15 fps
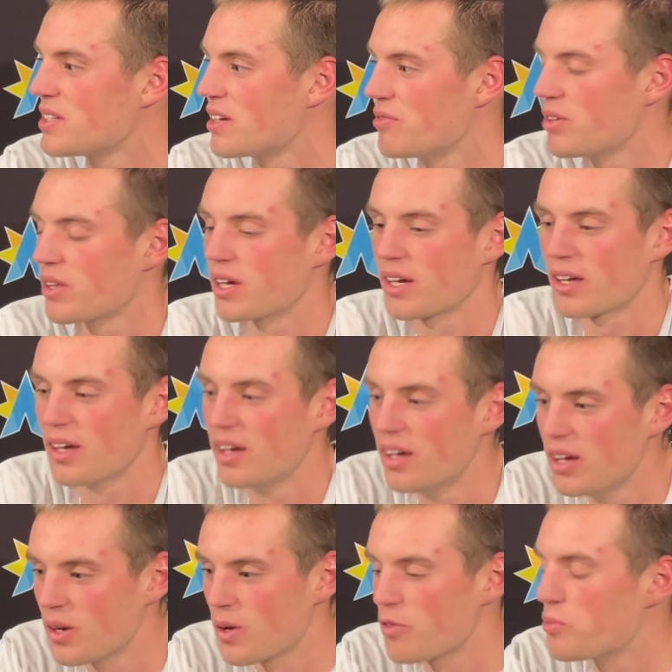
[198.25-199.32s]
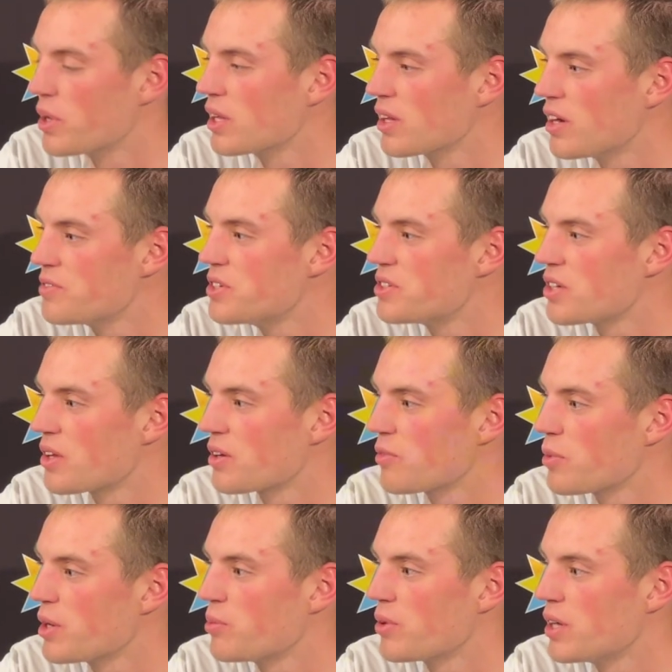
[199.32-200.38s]
I feel like, you know, everybody loves each other.
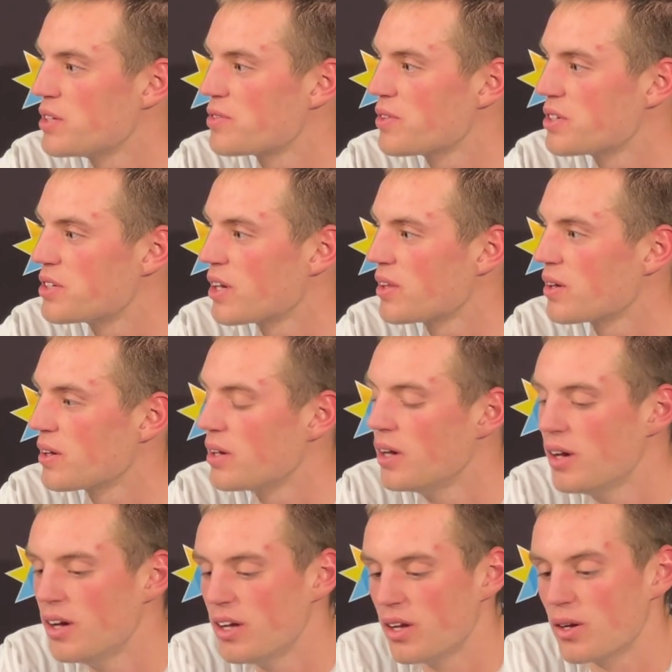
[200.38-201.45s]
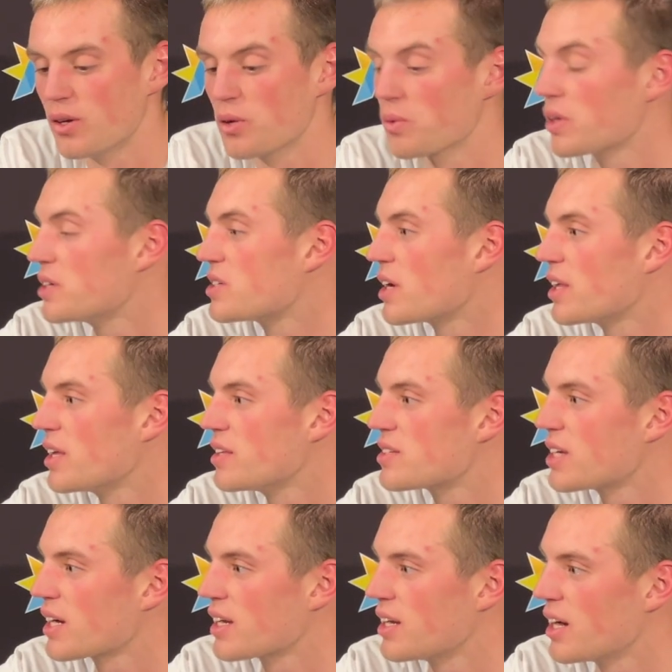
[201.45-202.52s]
Everybody plays for each other. And, you know, you really saw that in the
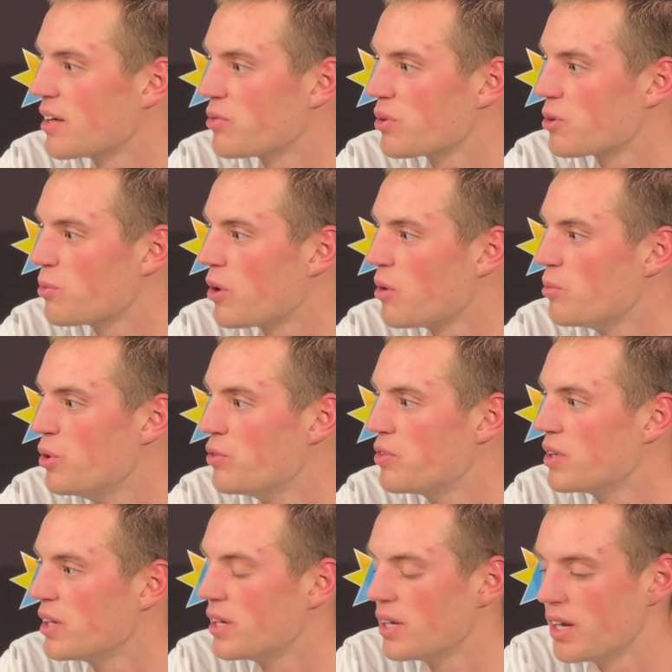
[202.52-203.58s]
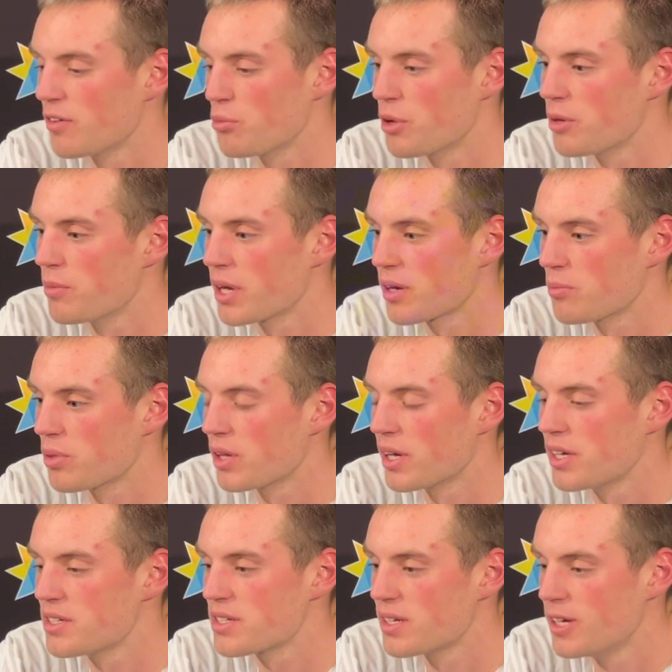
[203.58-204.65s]
second half with the ball moving and everybody making
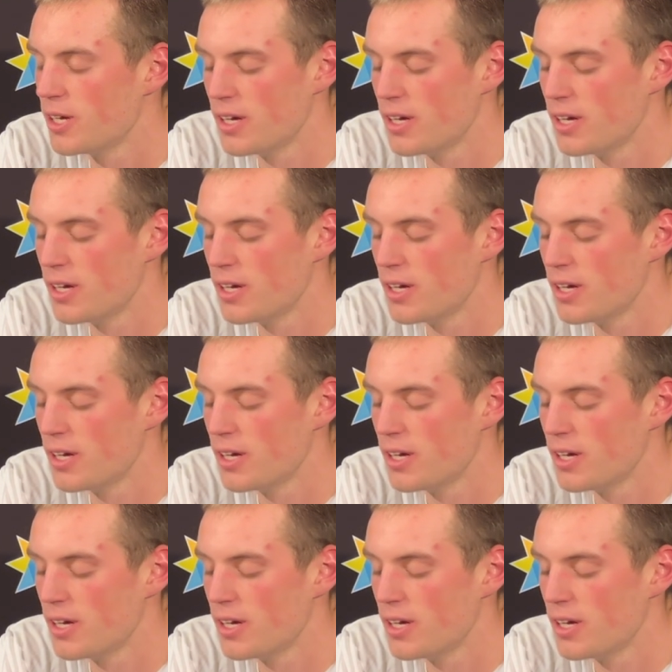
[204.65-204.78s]
plays.